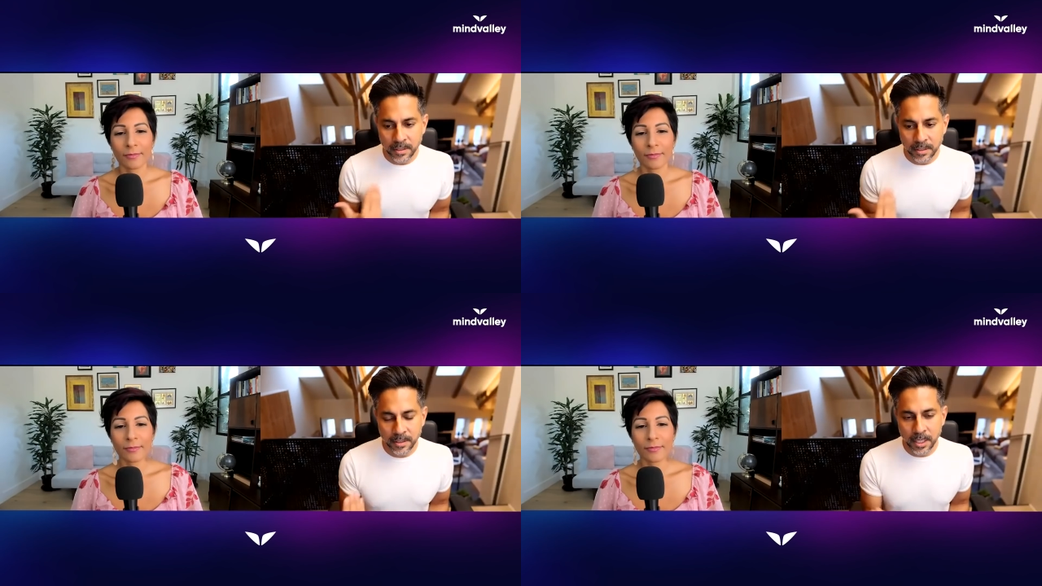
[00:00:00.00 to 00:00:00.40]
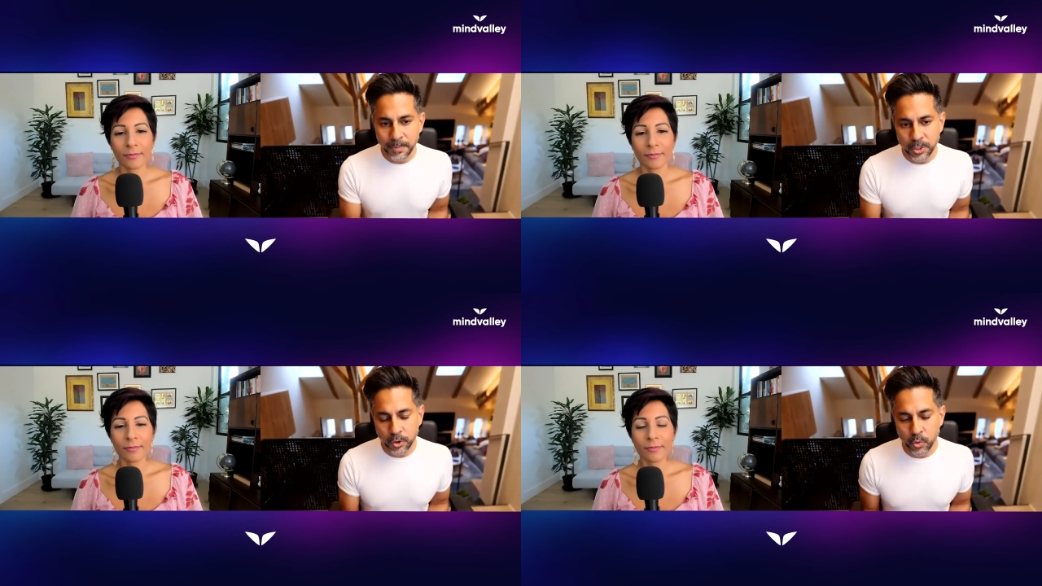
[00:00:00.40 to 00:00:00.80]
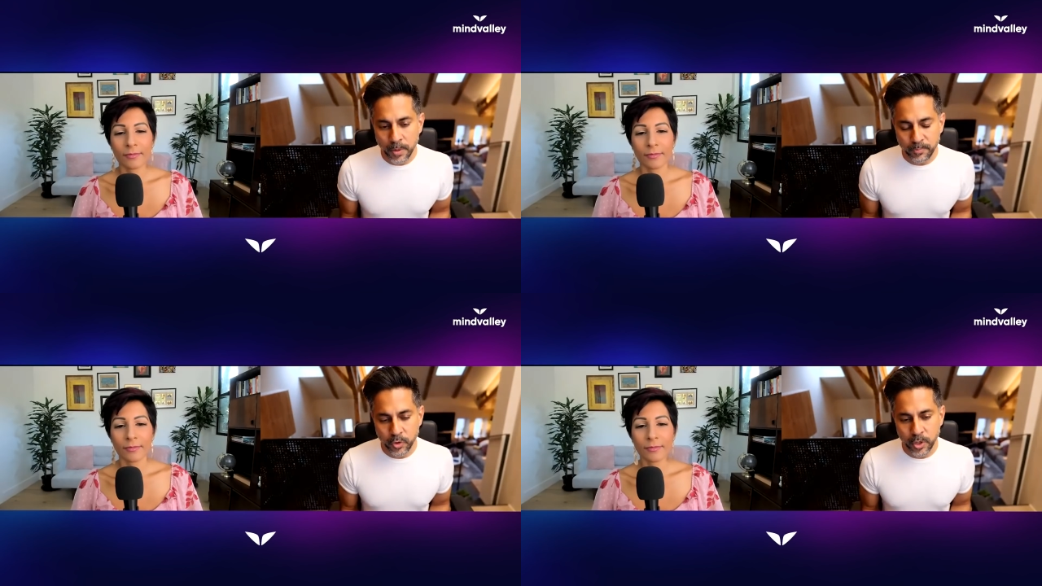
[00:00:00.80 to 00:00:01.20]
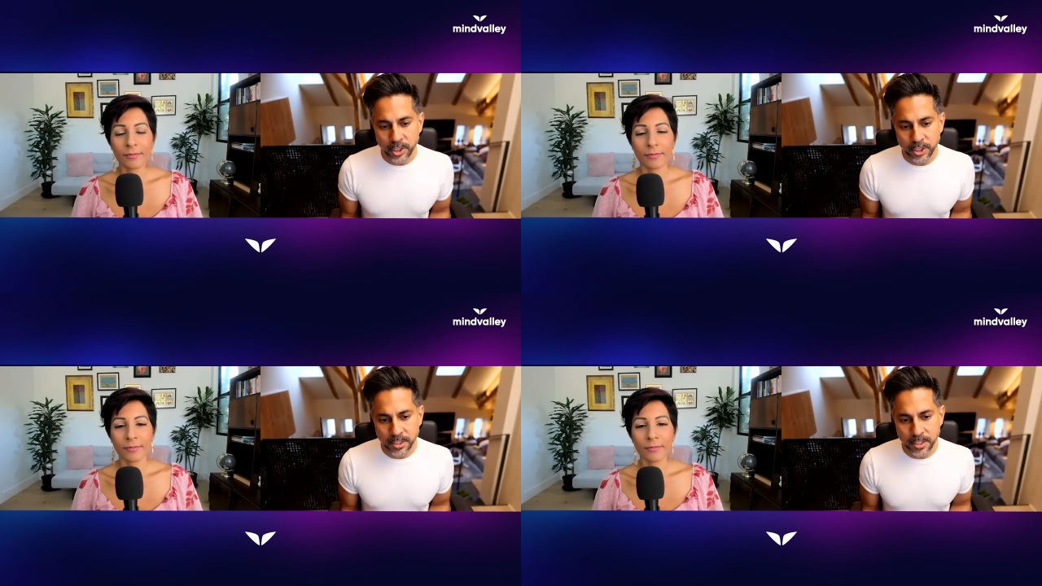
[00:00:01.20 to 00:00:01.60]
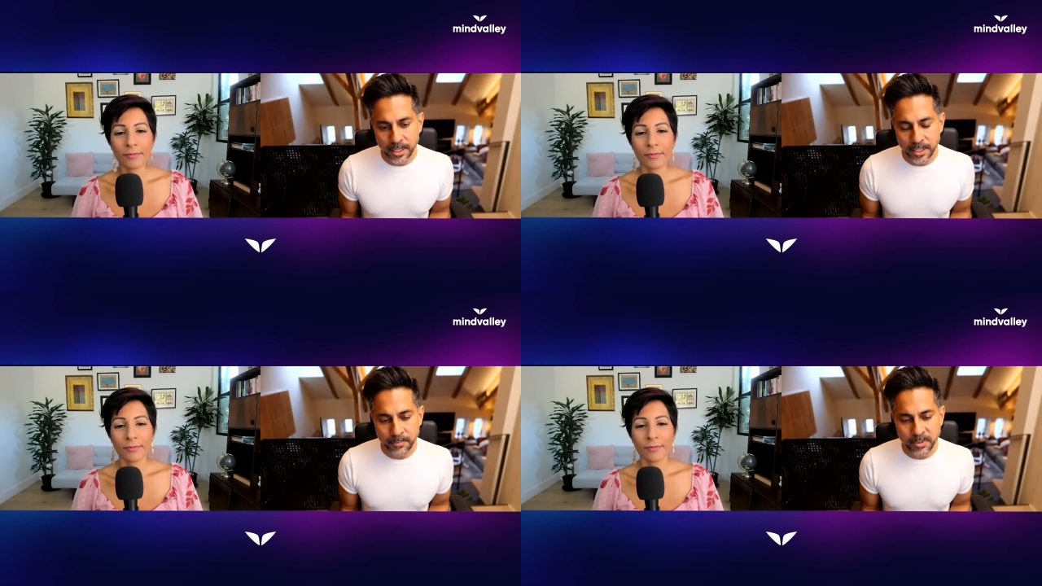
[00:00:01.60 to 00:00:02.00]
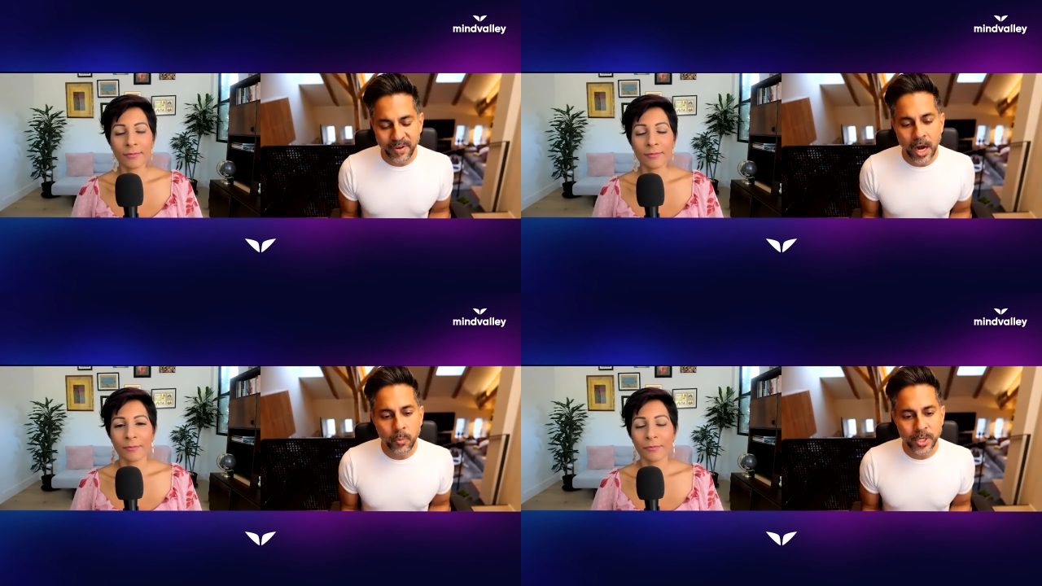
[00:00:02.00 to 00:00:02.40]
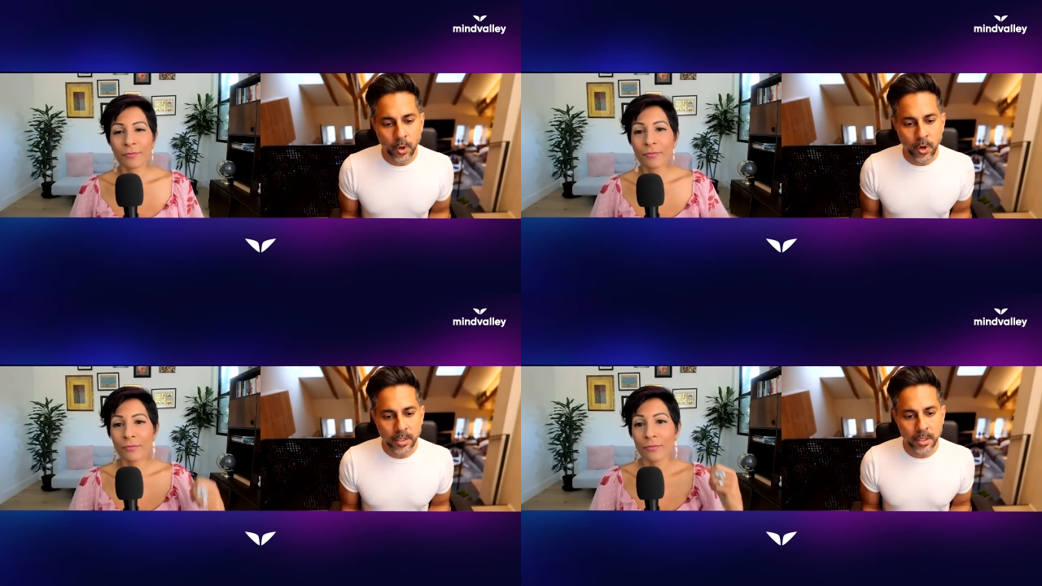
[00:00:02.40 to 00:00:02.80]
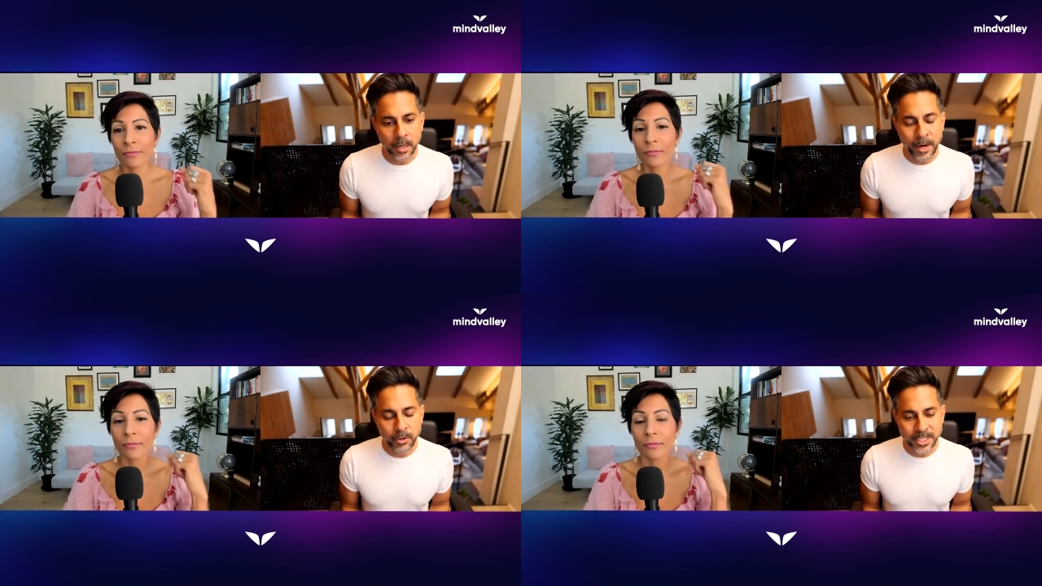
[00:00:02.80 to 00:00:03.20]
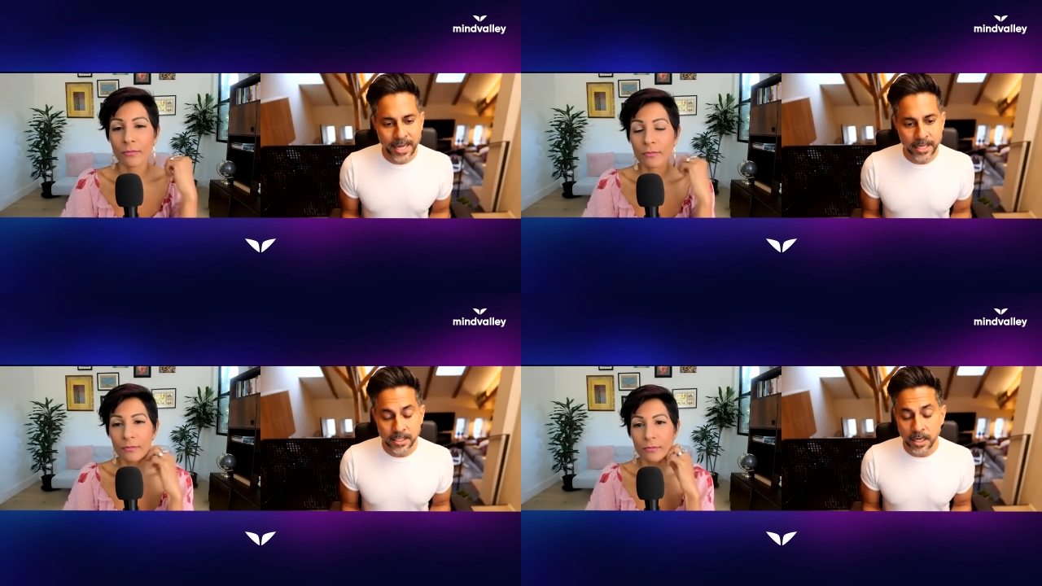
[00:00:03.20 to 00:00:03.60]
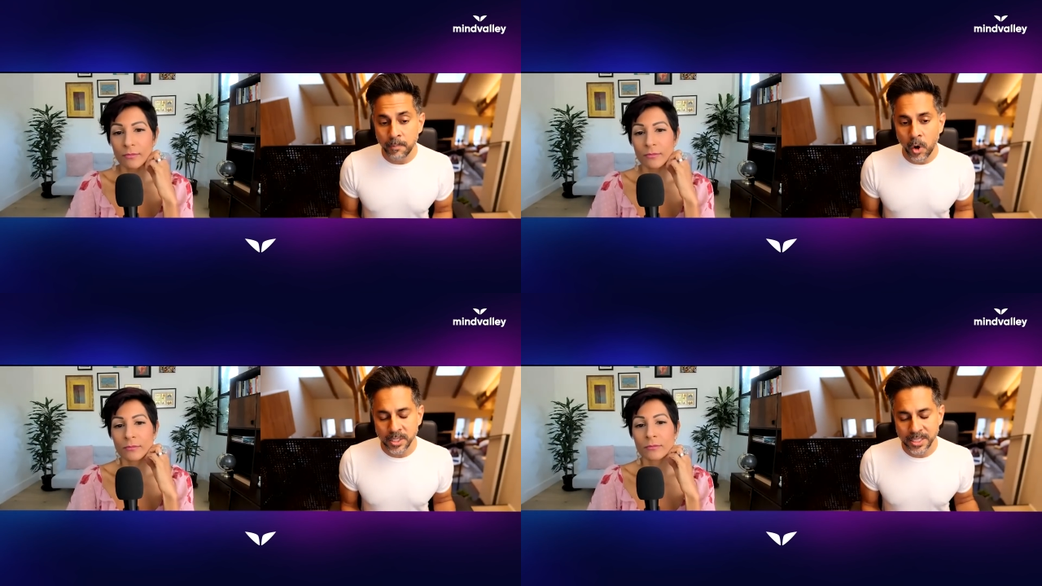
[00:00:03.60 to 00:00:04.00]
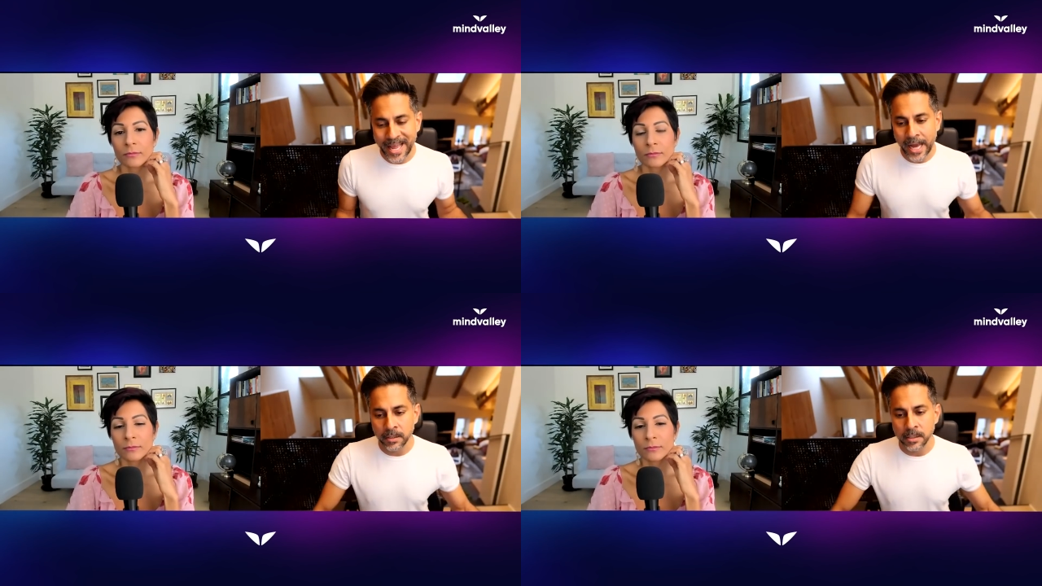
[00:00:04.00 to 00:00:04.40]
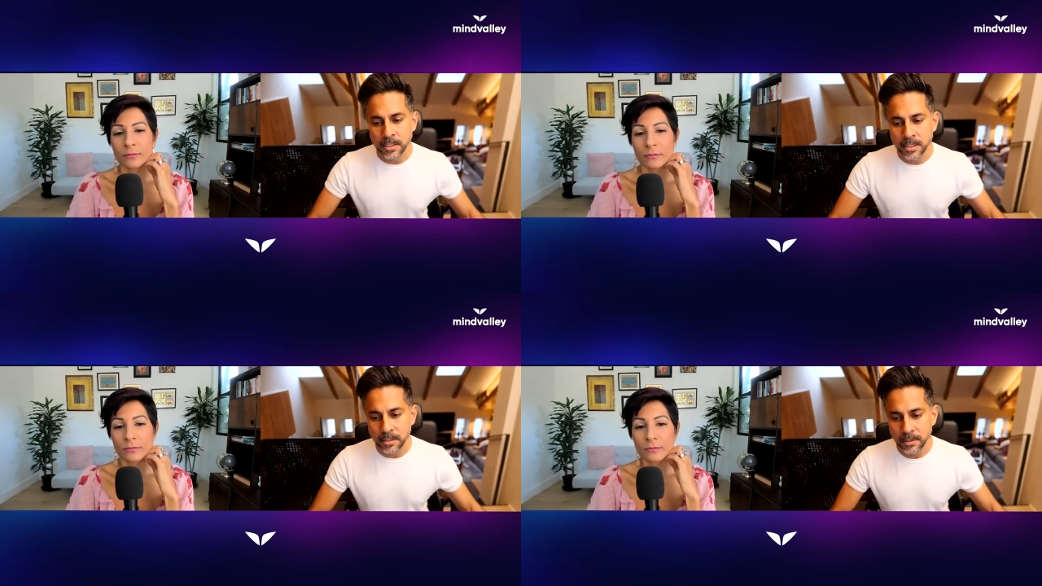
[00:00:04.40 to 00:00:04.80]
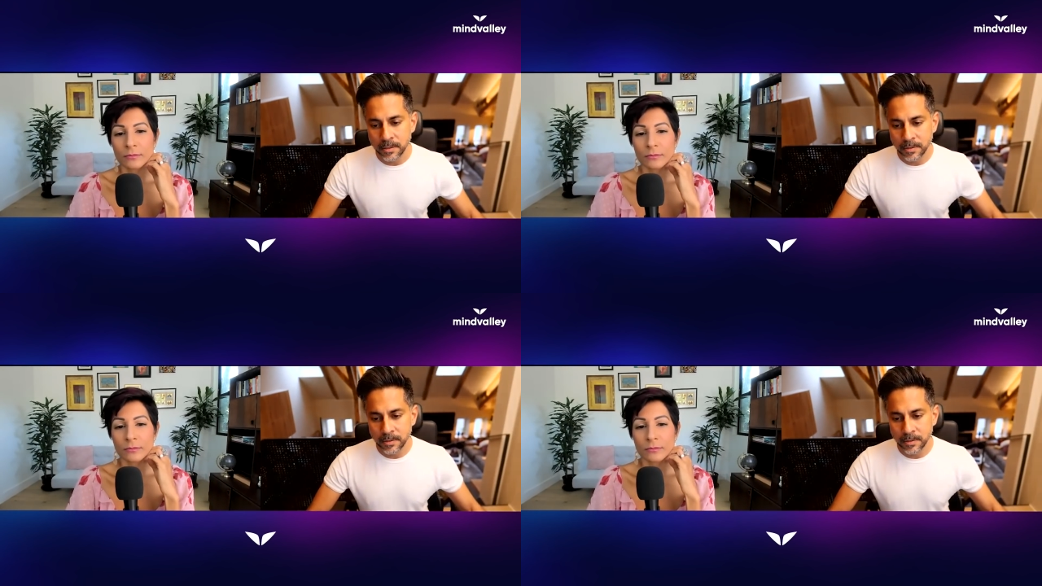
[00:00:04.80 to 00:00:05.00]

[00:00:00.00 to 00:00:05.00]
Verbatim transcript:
Speaker 1: a little bit too repressed in terms of how we talk about sex amongst adults?